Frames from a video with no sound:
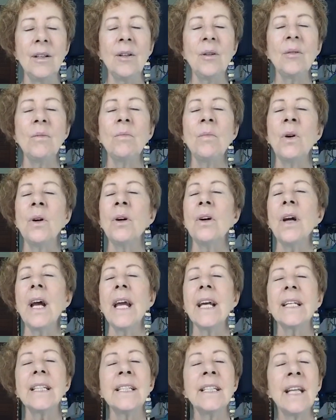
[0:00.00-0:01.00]
More
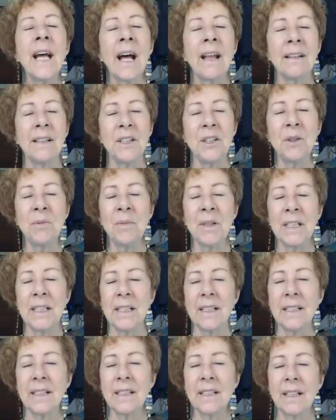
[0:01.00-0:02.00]

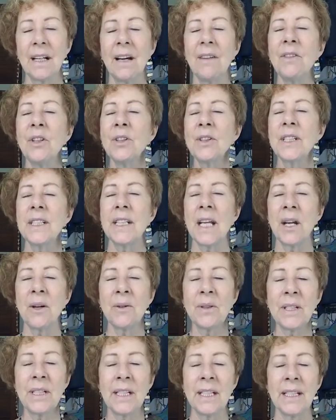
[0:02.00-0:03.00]
acknowledgement of your
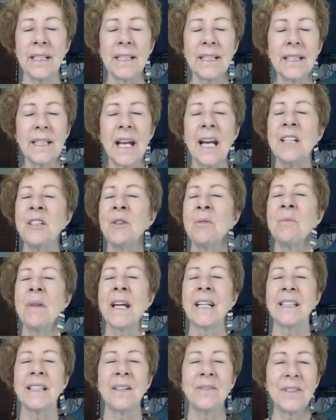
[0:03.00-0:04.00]
sacredness and your
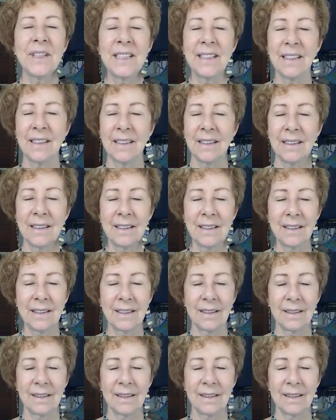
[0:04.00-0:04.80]
magnificence.